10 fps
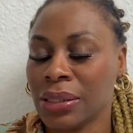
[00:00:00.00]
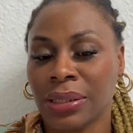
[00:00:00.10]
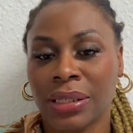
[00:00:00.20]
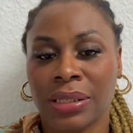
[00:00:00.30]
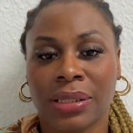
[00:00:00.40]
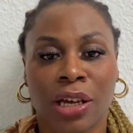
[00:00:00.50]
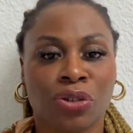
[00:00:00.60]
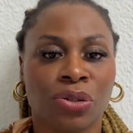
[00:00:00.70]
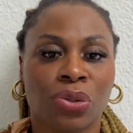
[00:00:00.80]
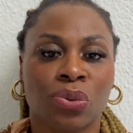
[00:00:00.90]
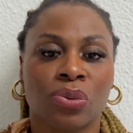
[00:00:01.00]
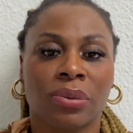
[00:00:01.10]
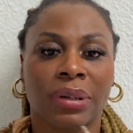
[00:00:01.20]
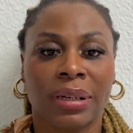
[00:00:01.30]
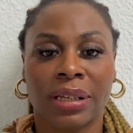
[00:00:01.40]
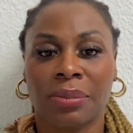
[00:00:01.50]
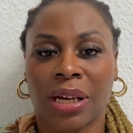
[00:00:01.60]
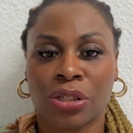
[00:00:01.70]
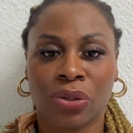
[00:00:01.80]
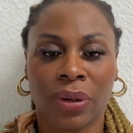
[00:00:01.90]
This I used to clean
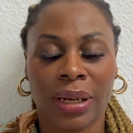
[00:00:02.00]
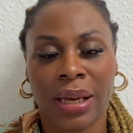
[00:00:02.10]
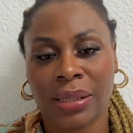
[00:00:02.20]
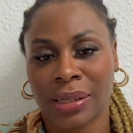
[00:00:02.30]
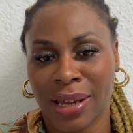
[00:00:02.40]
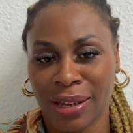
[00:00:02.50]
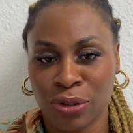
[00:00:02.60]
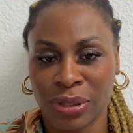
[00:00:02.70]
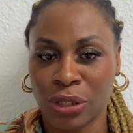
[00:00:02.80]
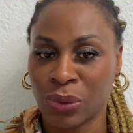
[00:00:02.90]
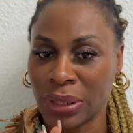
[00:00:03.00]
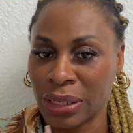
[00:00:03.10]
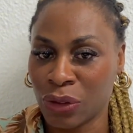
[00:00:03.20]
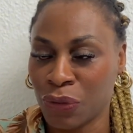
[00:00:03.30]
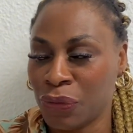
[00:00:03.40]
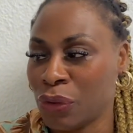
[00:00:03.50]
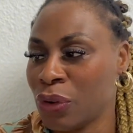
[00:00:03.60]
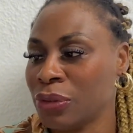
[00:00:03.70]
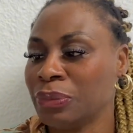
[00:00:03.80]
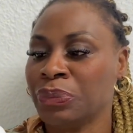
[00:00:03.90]
my toilet. I use it to clean the
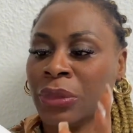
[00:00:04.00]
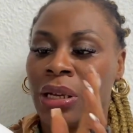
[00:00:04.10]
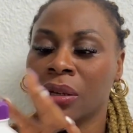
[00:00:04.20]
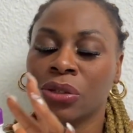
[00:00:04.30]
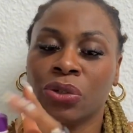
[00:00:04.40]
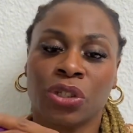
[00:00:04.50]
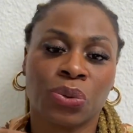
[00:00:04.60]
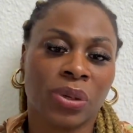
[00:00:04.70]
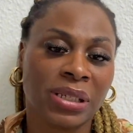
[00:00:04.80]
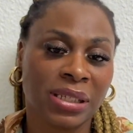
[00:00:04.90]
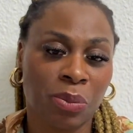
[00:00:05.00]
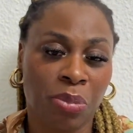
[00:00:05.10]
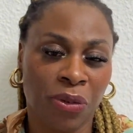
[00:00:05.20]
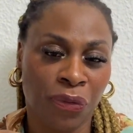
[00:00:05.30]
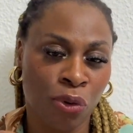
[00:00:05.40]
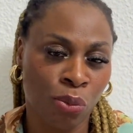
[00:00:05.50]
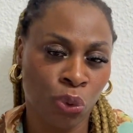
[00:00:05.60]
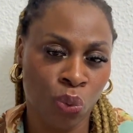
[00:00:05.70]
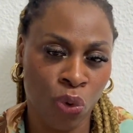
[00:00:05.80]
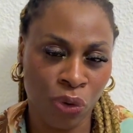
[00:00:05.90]
floor. So this one is the perfumed
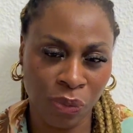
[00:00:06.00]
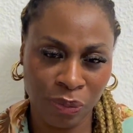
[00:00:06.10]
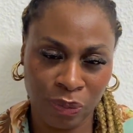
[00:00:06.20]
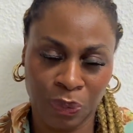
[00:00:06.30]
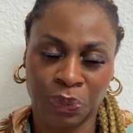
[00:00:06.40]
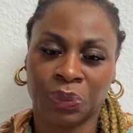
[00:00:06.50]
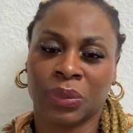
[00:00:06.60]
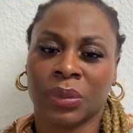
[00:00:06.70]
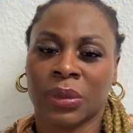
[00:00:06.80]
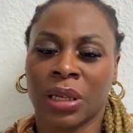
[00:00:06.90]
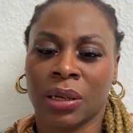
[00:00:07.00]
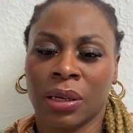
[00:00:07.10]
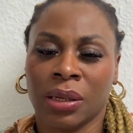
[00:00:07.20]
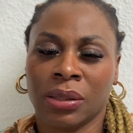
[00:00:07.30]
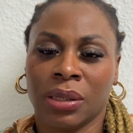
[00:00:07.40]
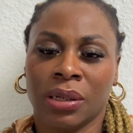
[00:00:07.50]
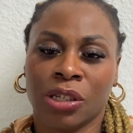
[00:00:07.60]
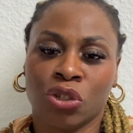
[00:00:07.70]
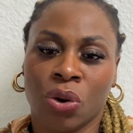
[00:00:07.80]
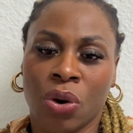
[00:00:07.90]
one. The
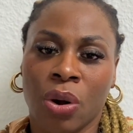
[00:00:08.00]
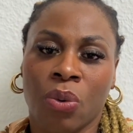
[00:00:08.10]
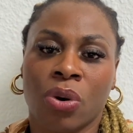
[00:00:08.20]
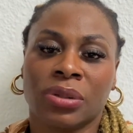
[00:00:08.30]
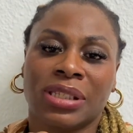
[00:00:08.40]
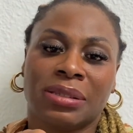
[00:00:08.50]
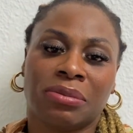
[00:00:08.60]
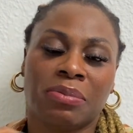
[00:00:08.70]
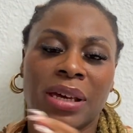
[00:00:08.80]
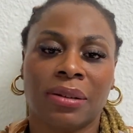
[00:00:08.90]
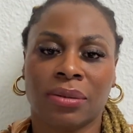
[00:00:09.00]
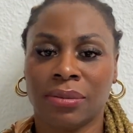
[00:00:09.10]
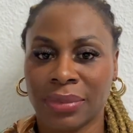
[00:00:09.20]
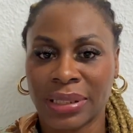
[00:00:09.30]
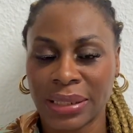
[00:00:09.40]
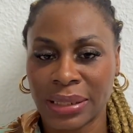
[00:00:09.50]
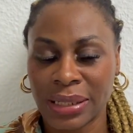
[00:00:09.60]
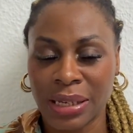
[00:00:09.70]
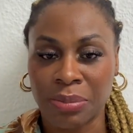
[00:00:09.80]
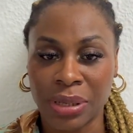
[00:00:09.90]
natural ones smell
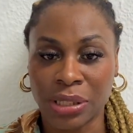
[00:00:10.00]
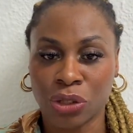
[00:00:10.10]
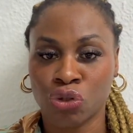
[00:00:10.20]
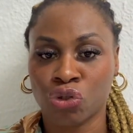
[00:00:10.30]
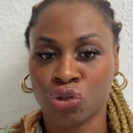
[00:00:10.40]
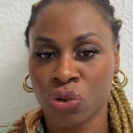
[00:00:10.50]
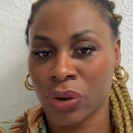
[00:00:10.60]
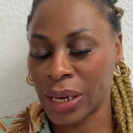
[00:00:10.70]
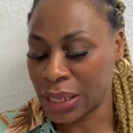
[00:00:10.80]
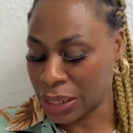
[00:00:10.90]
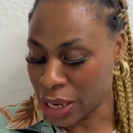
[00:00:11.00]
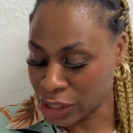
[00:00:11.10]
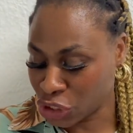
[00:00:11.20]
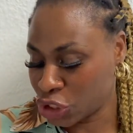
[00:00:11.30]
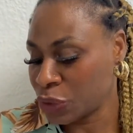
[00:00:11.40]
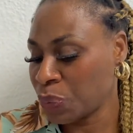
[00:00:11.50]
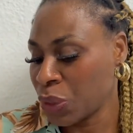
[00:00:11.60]
a bit strong and harsh.